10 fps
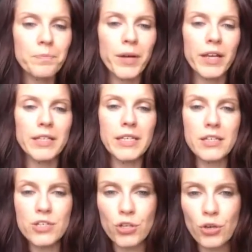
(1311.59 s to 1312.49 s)
but I
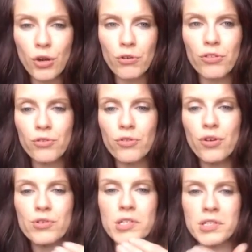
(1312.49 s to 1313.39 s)
needed to go through
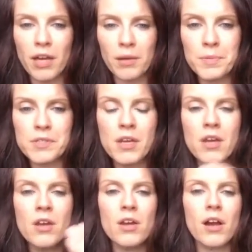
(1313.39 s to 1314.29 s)
those steps
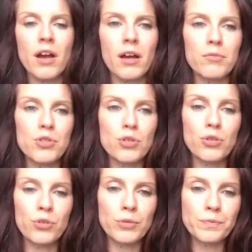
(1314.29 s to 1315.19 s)
um,
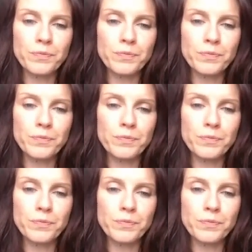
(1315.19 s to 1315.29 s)
to.